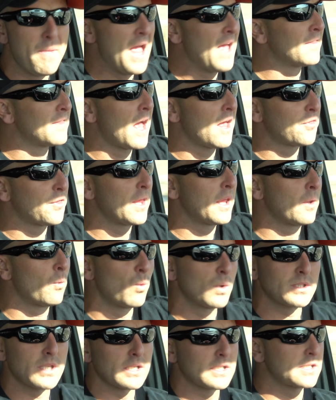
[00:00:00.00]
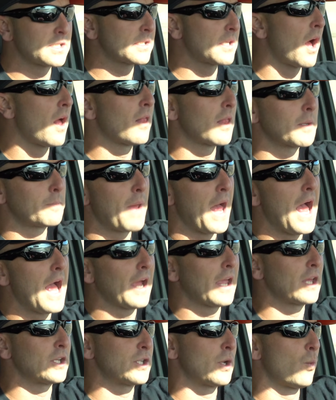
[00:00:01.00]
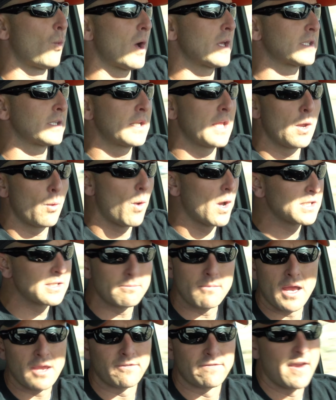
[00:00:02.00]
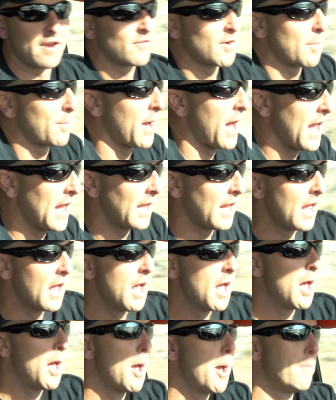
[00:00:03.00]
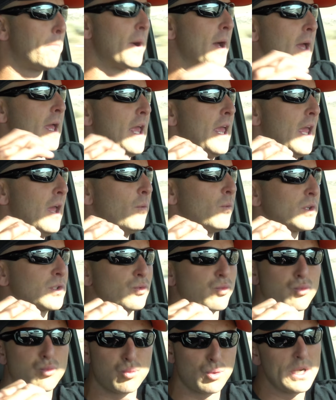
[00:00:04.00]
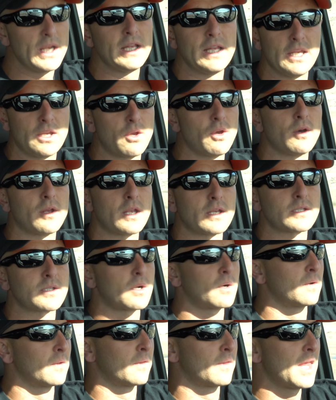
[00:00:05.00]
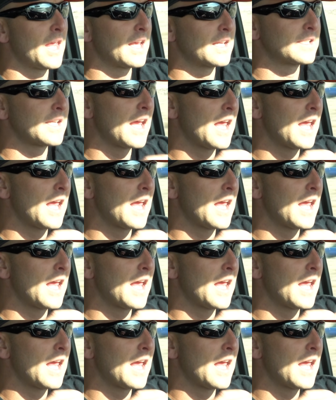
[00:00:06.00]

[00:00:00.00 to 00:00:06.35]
man, that thing was a solid package. It wasn't it wasn't my favorite bike, but it was really good at certain things.